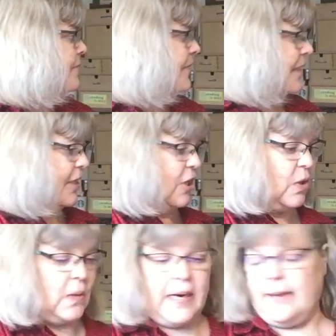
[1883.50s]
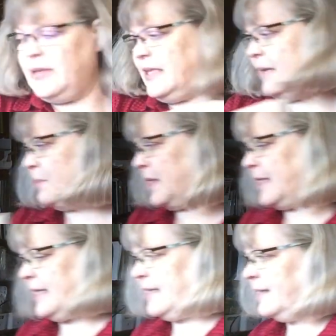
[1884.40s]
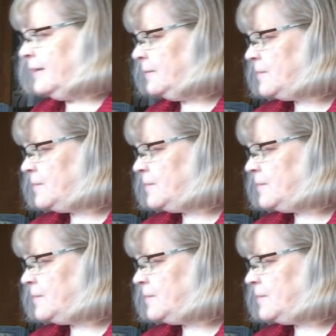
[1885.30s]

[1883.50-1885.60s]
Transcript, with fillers: if I can grab it. Yep, I can.